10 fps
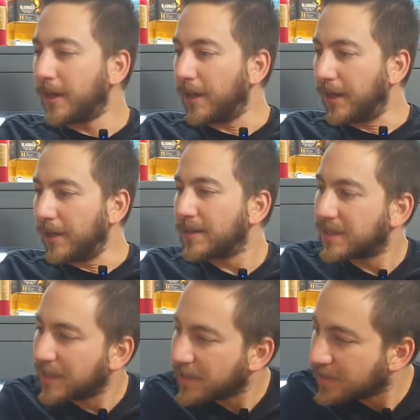It
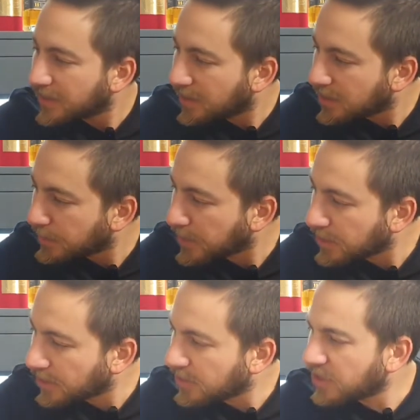says
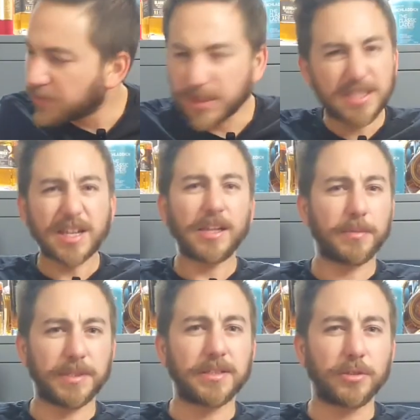special edition, but it's not
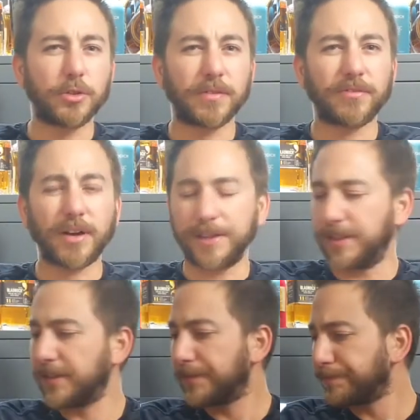limited. You can find
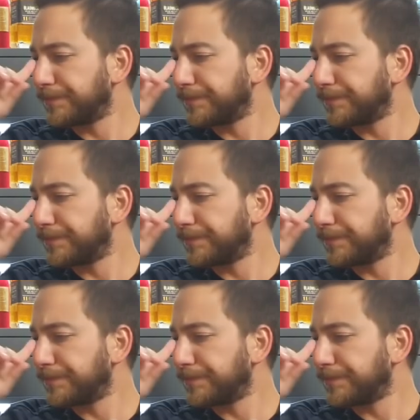it.